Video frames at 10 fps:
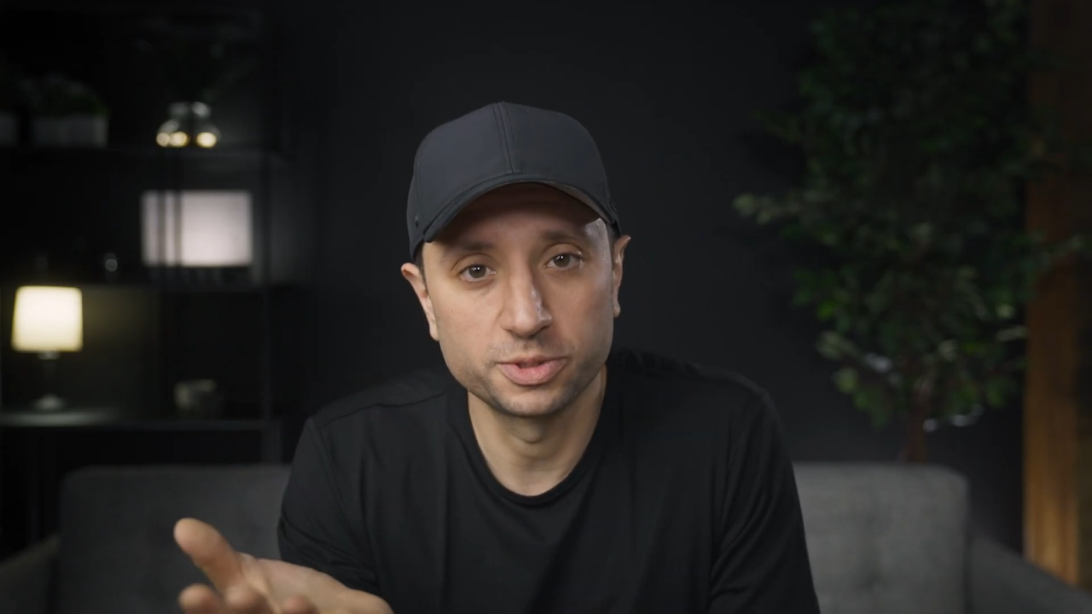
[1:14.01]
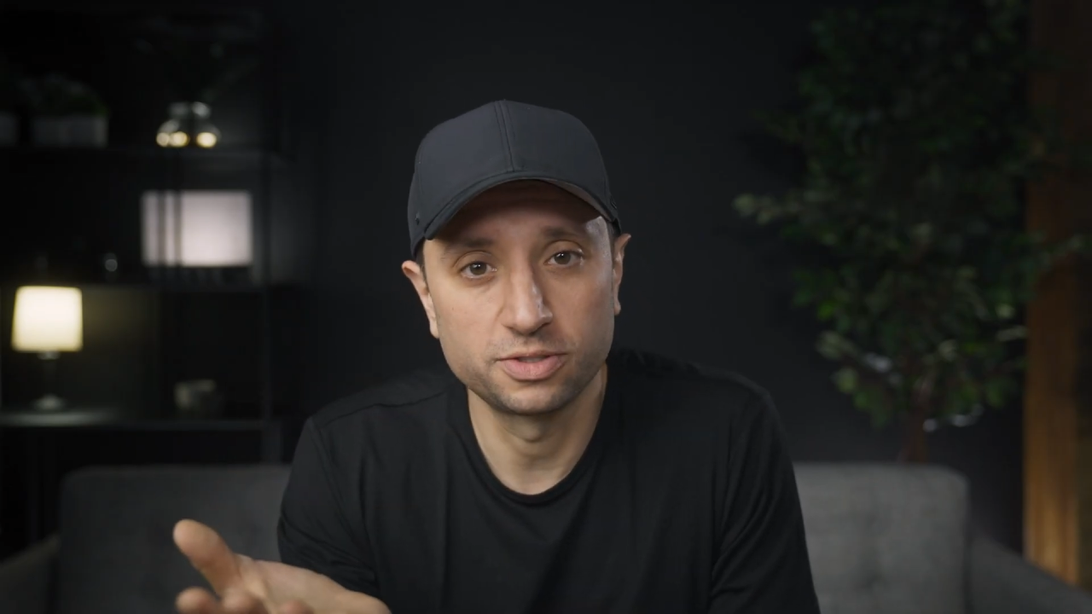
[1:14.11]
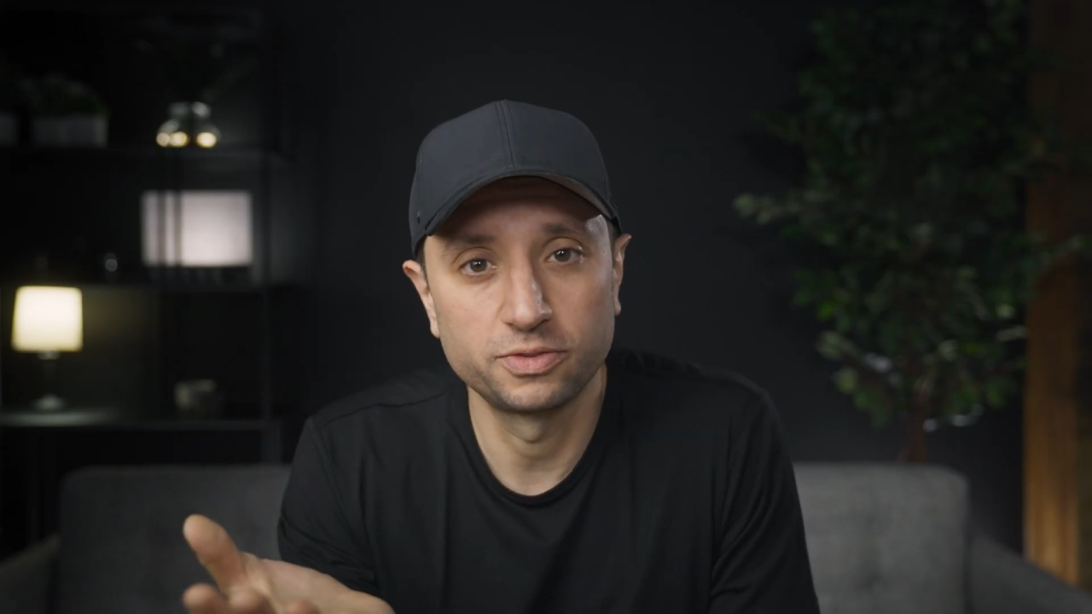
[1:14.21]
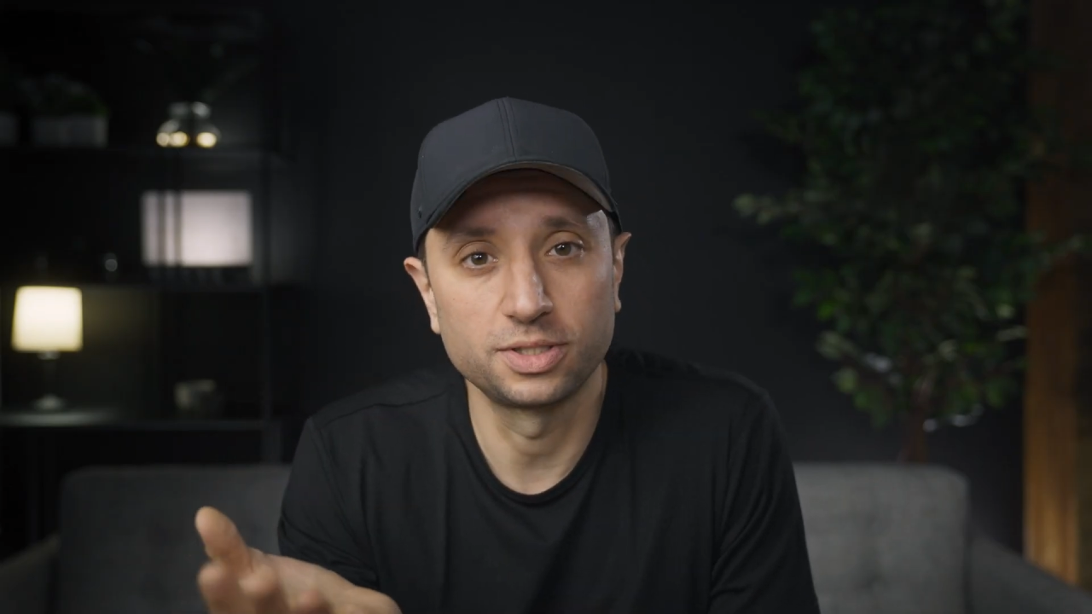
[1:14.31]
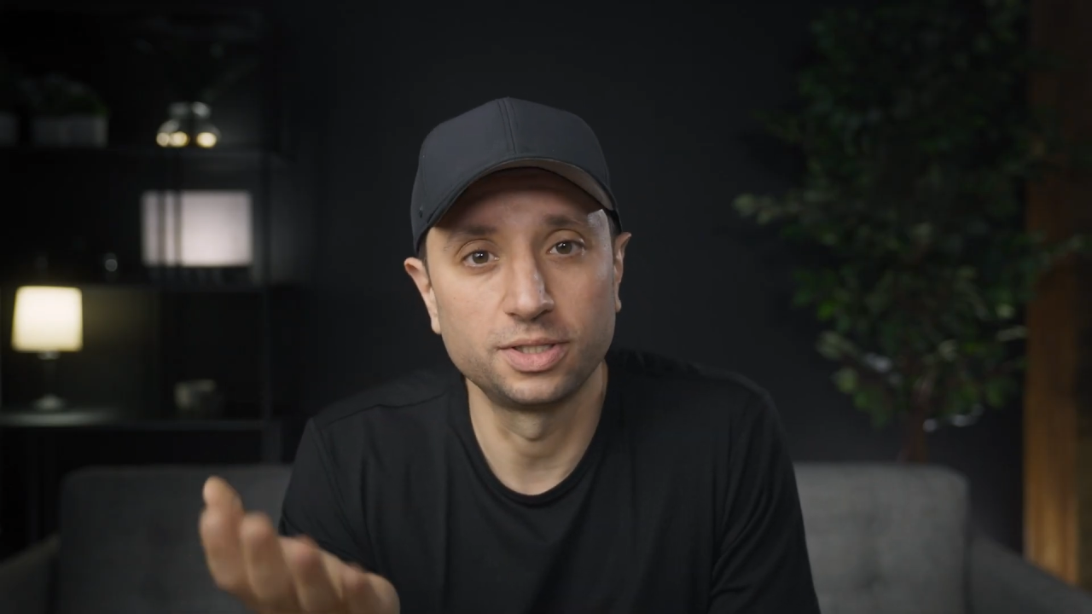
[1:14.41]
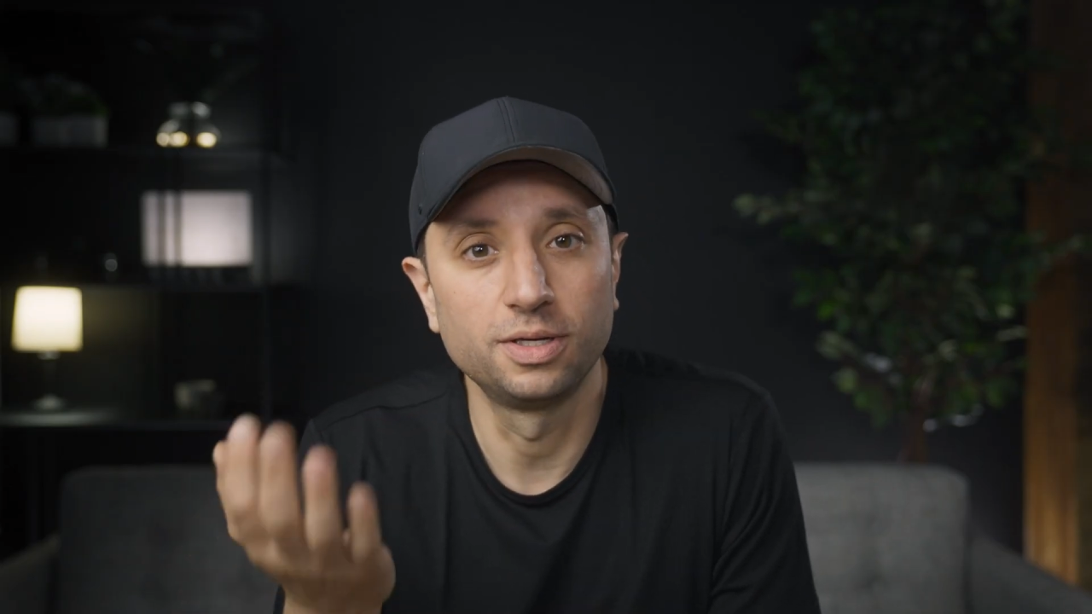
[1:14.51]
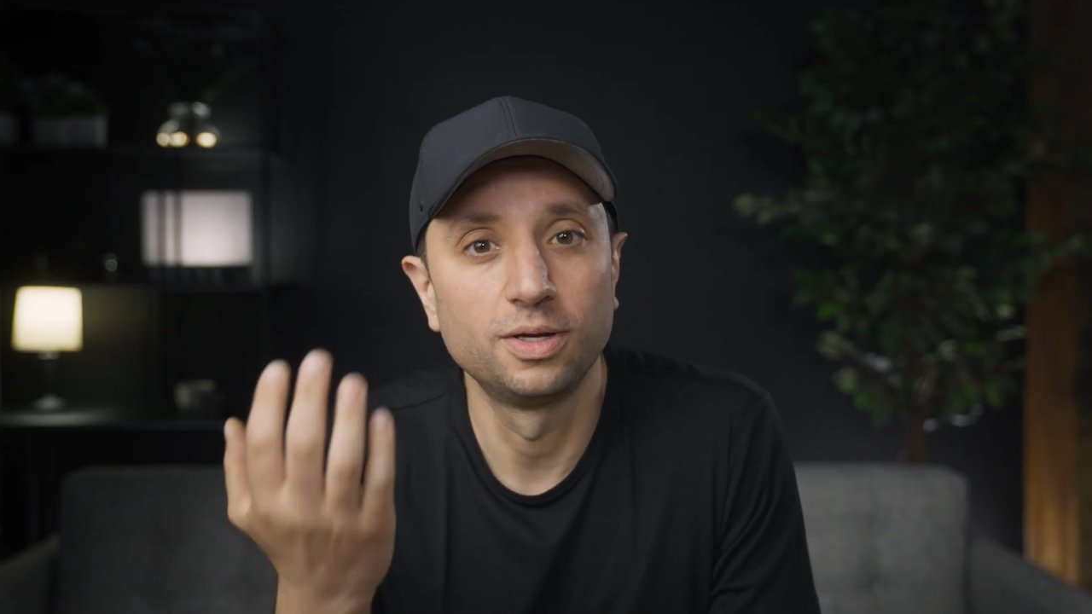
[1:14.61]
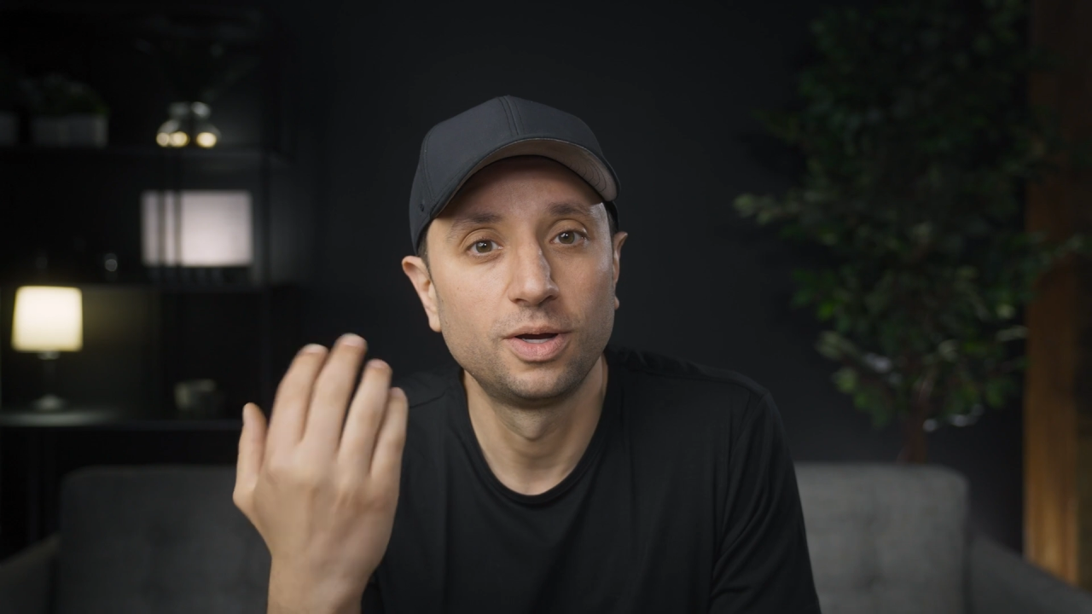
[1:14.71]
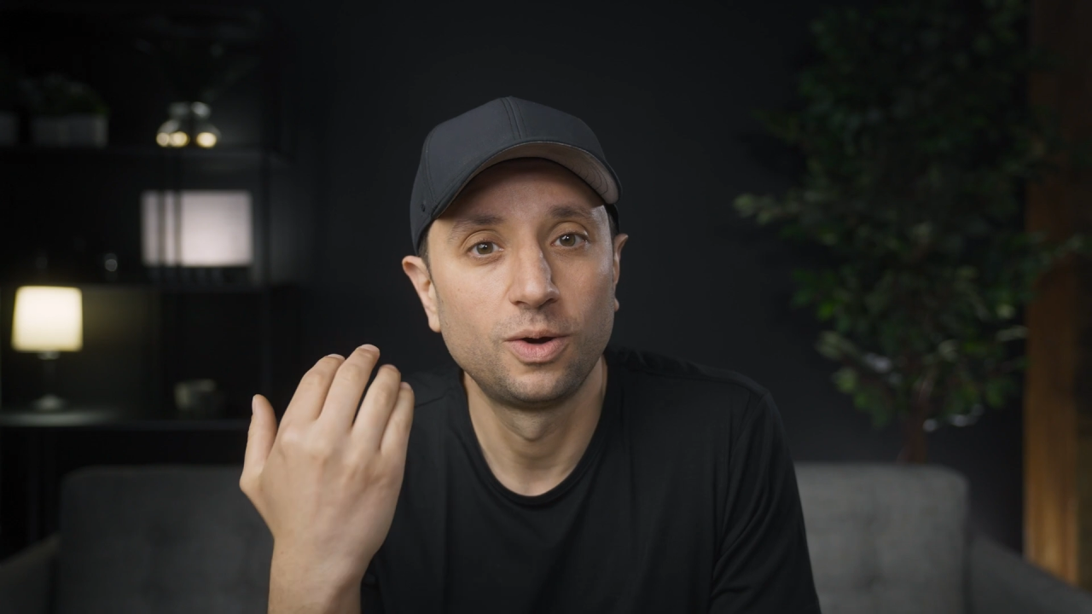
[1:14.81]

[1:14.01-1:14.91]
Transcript: specifically,